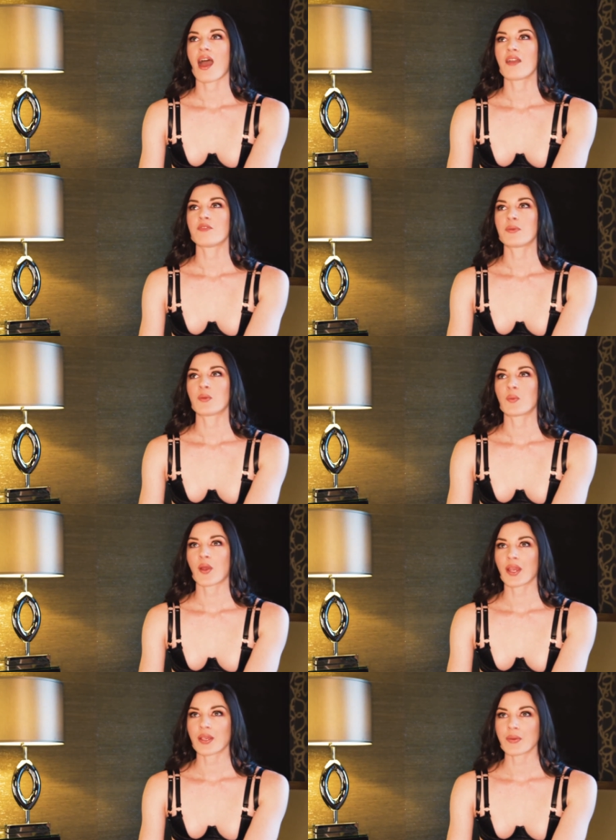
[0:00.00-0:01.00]
I've been
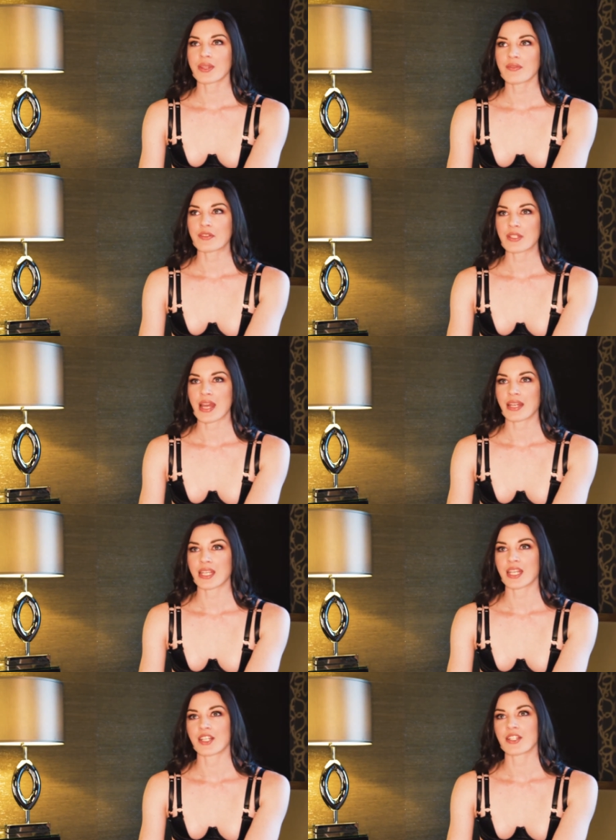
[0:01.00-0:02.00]
working with them for 10
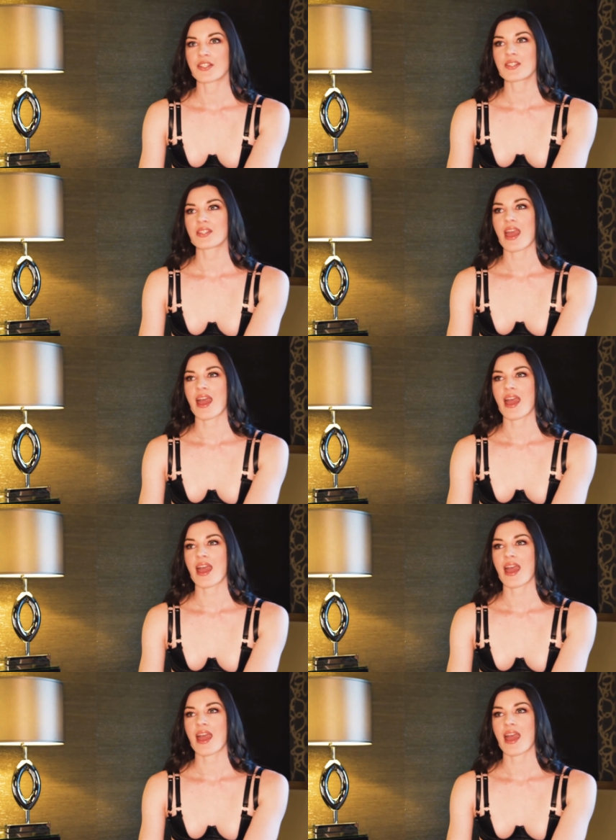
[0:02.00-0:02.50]
years